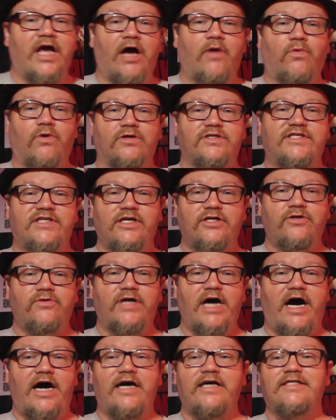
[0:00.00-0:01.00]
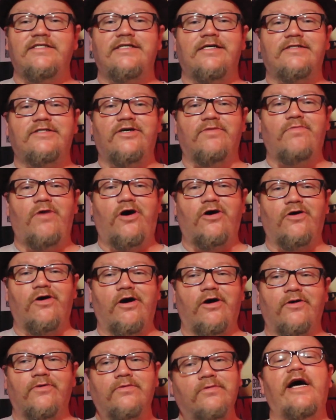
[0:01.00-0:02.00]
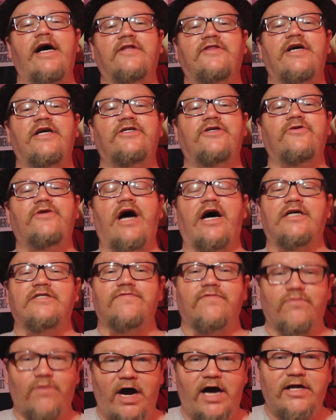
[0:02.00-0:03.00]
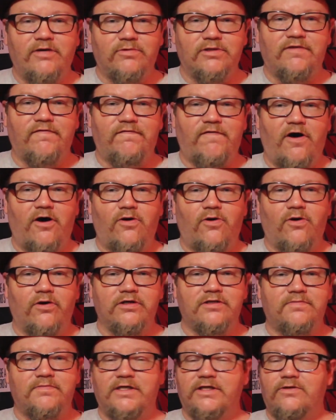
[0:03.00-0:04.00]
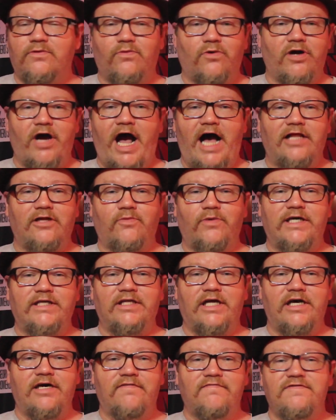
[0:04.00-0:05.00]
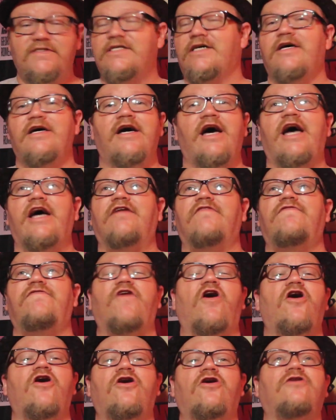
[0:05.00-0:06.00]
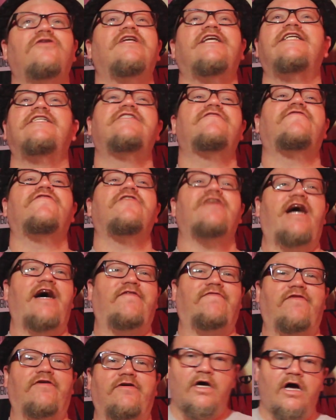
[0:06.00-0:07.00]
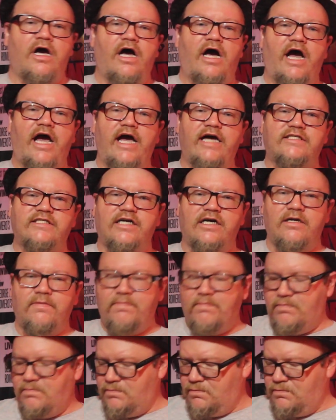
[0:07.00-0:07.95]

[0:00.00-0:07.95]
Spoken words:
And we'll see you guys tomorrow. And thank you guys for riding with the Fall Horsemen, where Halloween lives and fall is forever. It's gonna...